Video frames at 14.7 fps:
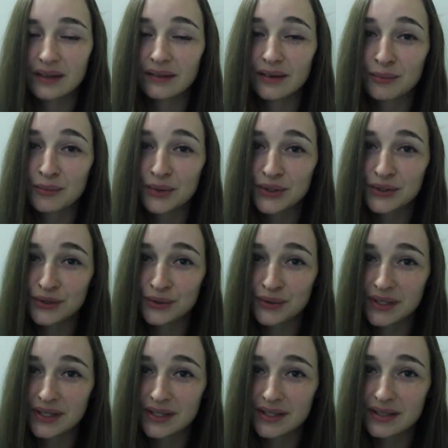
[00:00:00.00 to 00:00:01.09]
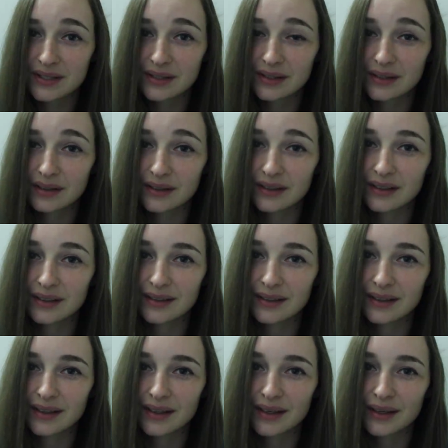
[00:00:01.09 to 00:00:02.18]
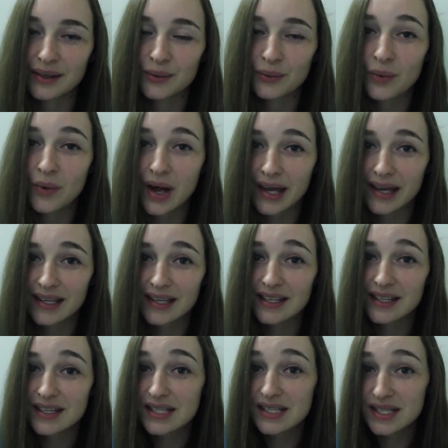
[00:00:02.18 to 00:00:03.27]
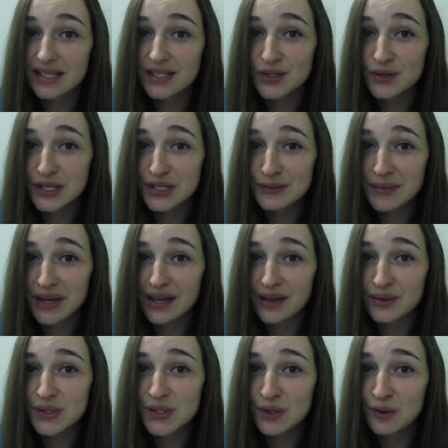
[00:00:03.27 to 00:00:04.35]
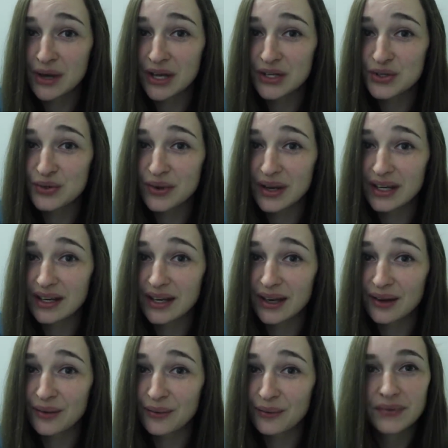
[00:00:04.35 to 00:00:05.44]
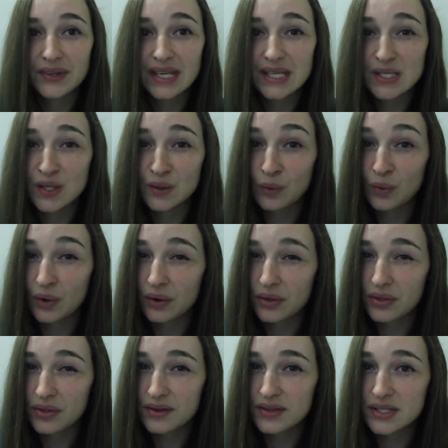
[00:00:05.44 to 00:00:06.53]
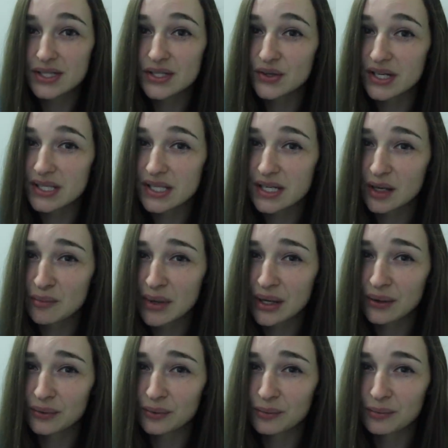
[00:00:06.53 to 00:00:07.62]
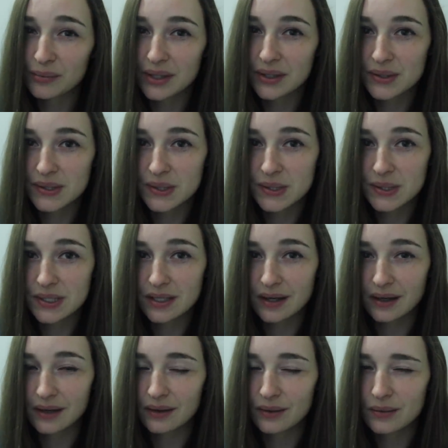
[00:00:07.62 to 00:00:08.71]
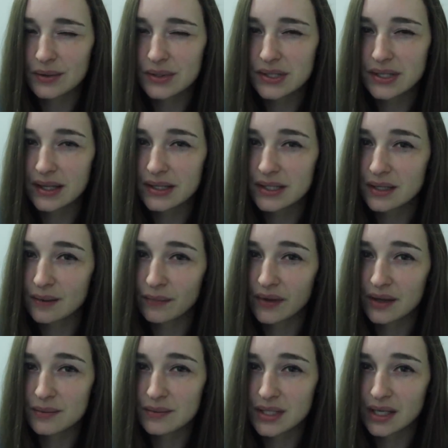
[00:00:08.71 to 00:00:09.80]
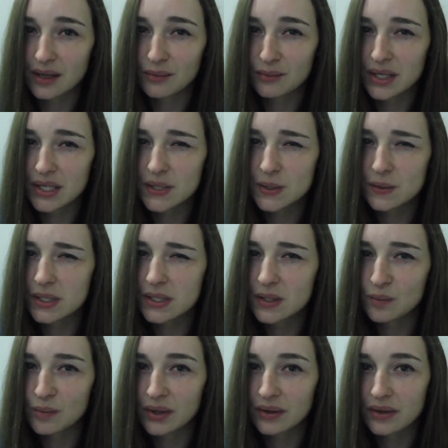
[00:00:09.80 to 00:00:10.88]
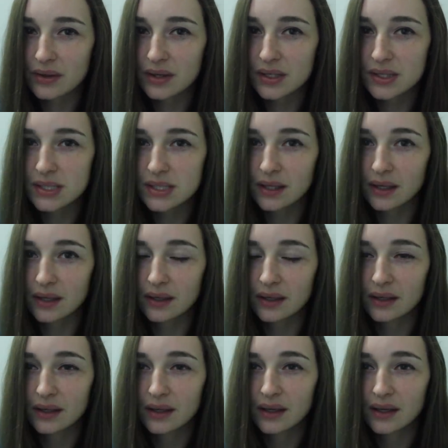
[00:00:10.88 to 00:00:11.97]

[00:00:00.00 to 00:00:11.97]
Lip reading: And number two is, why does it stress me out so much right now? Is it worth stressing about? Because I notice that sometimes I can be stressed about things that